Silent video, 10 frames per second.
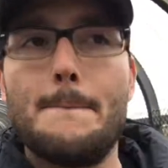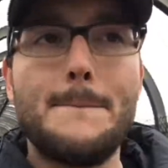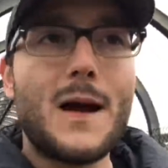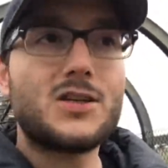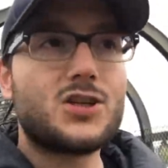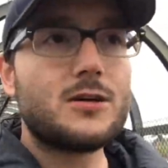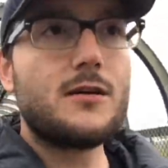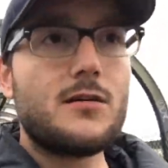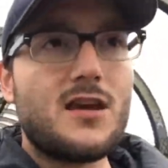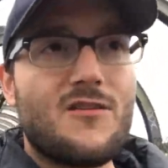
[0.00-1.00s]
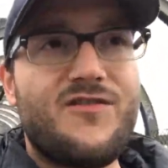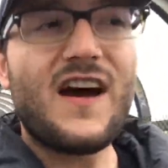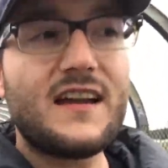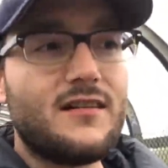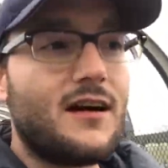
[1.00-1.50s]
measure the
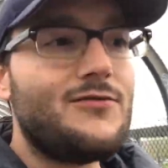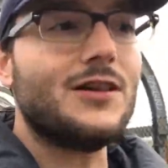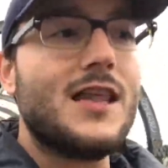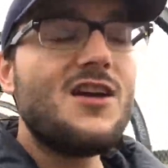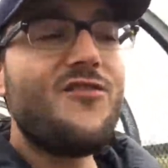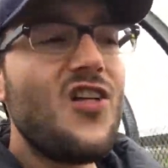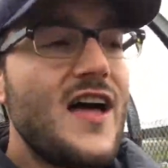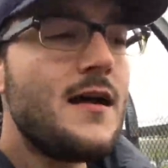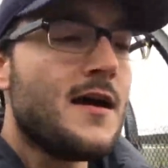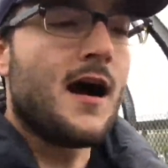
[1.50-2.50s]
effect of a leaflet